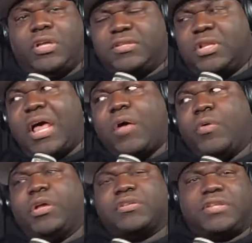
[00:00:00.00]
It's
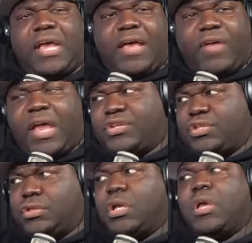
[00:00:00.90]
allowing us to have
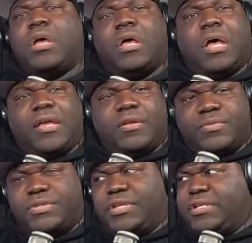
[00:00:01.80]
action
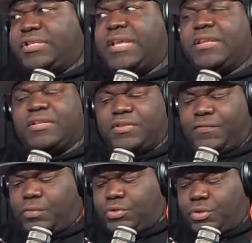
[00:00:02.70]
items and take it into the
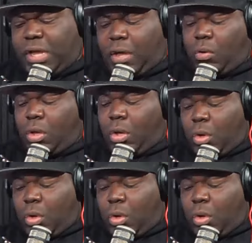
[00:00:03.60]
future now.